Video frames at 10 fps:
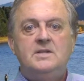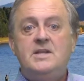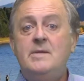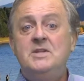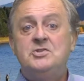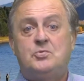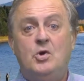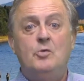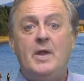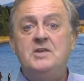Timmons
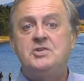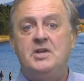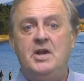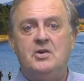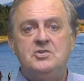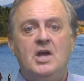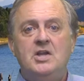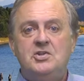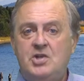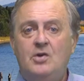Group engineers
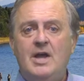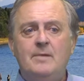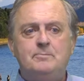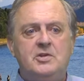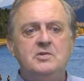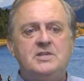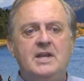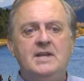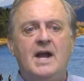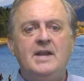showed up
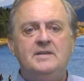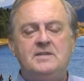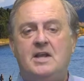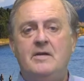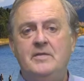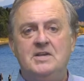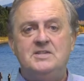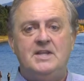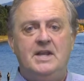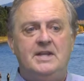Tuesday night at the Covington
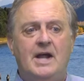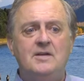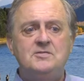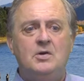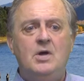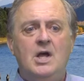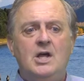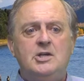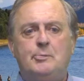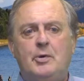City Council
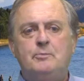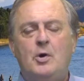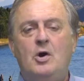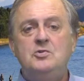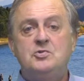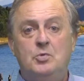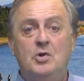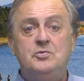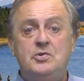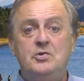to propose
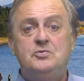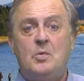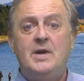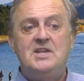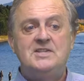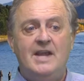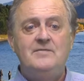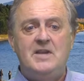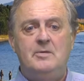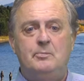Route 220
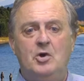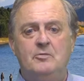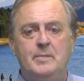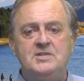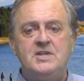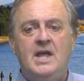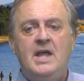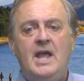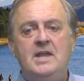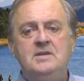safety improvements
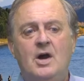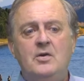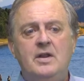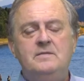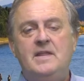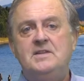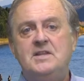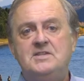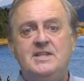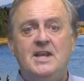and noted that
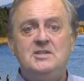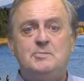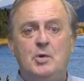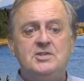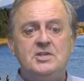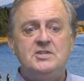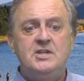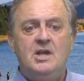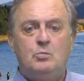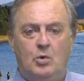the city's bridges
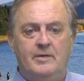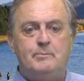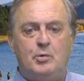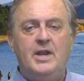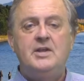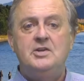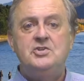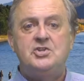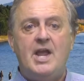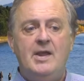were in pretty
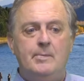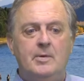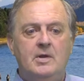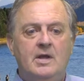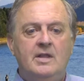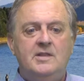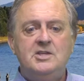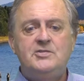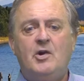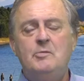good shape.
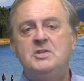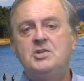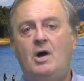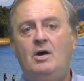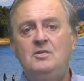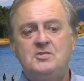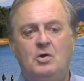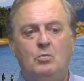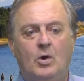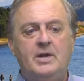This firm is
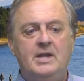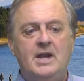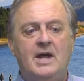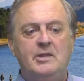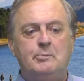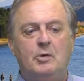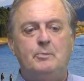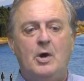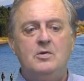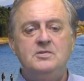also working on the
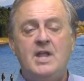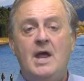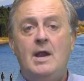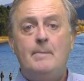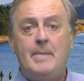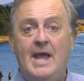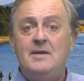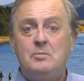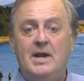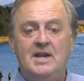proposed
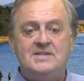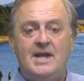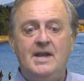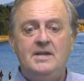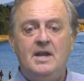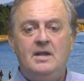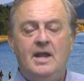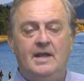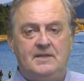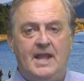pad-ready site
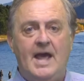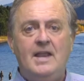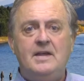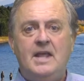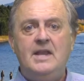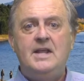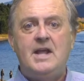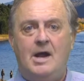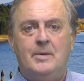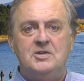at the Allegheny
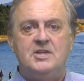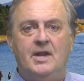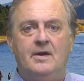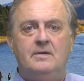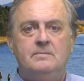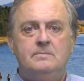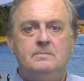Commerce Center.